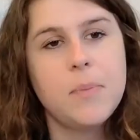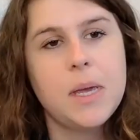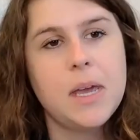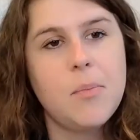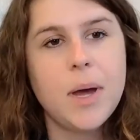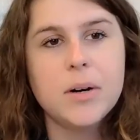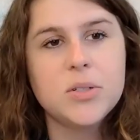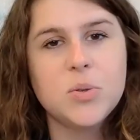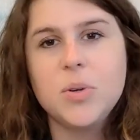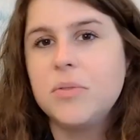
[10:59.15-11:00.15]
be a better
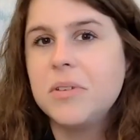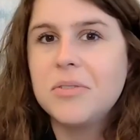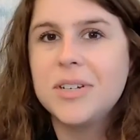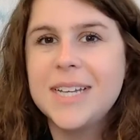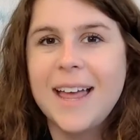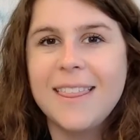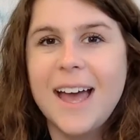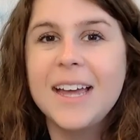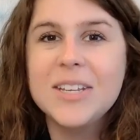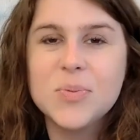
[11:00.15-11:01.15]
tool, feel free add
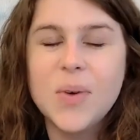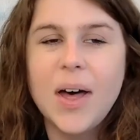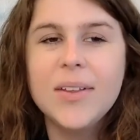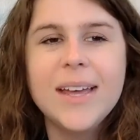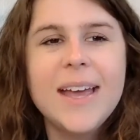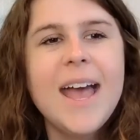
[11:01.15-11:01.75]
that as well.